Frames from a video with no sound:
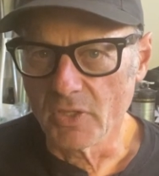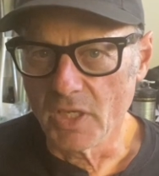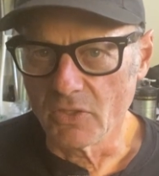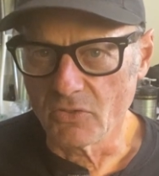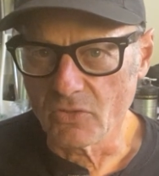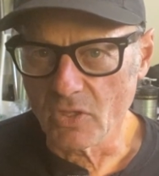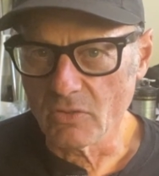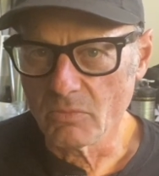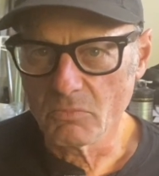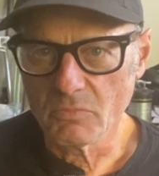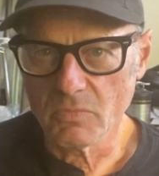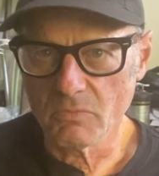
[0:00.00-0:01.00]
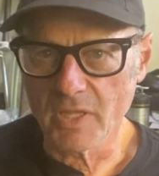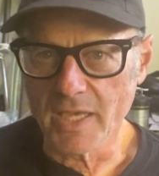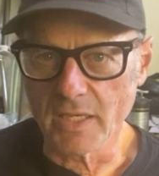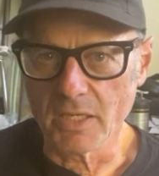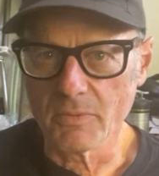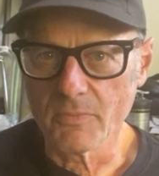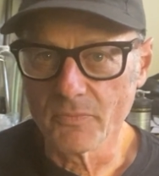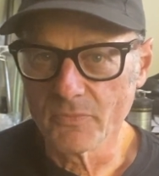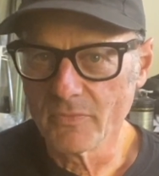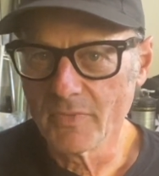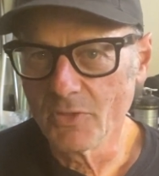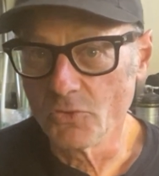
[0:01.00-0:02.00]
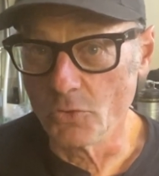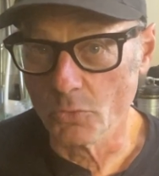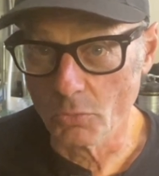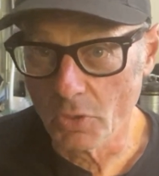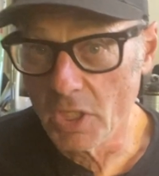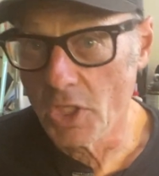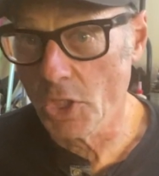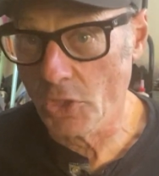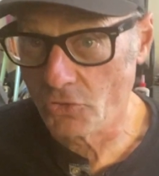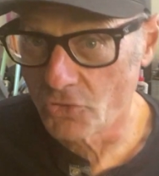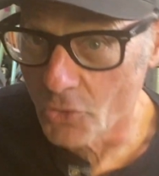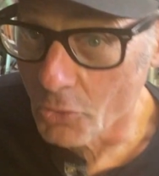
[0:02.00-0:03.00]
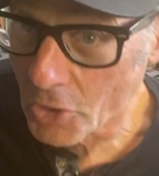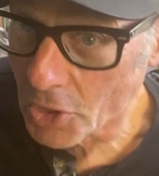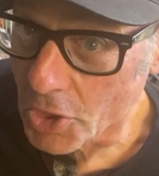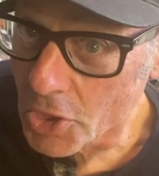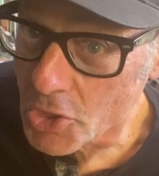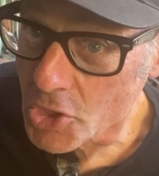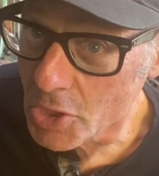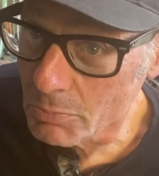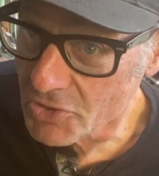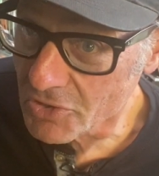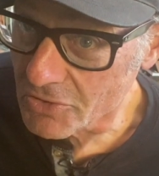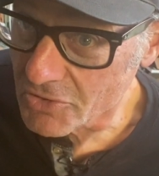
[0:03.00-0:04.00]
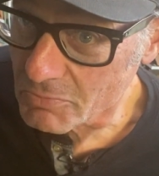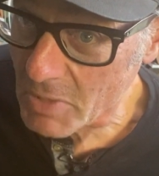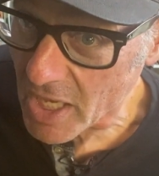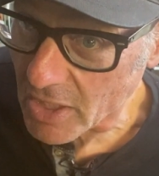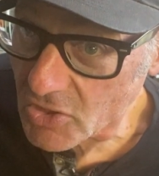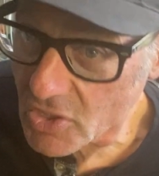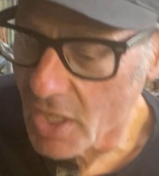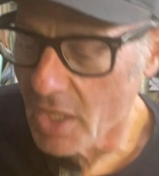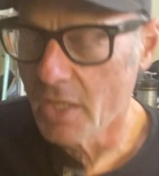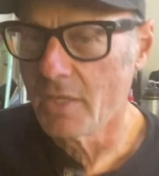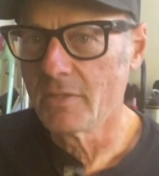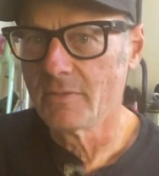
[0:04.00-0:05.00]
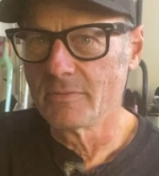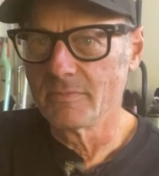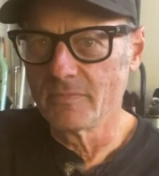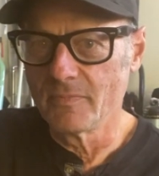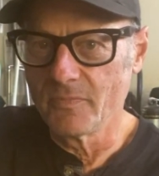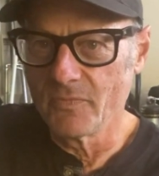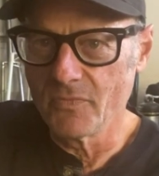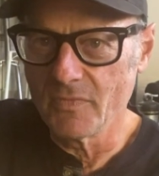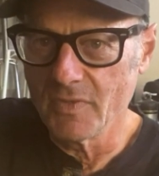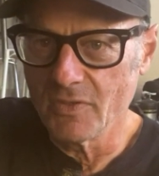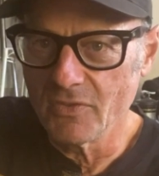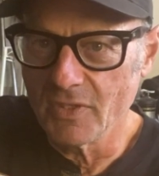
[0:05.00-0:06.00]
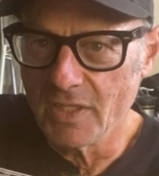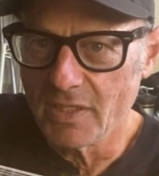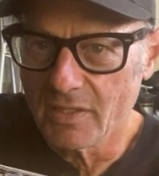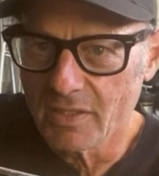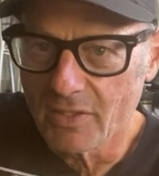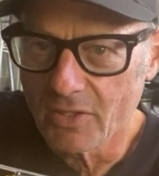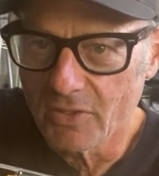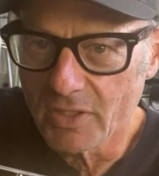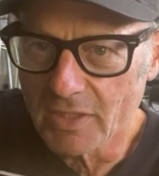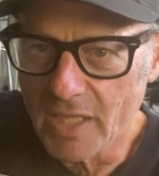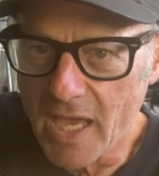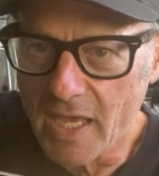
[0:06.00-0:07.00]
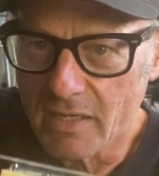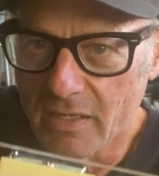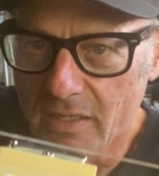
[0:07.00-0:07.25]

It's like to historic Chibson specs. See, look at that.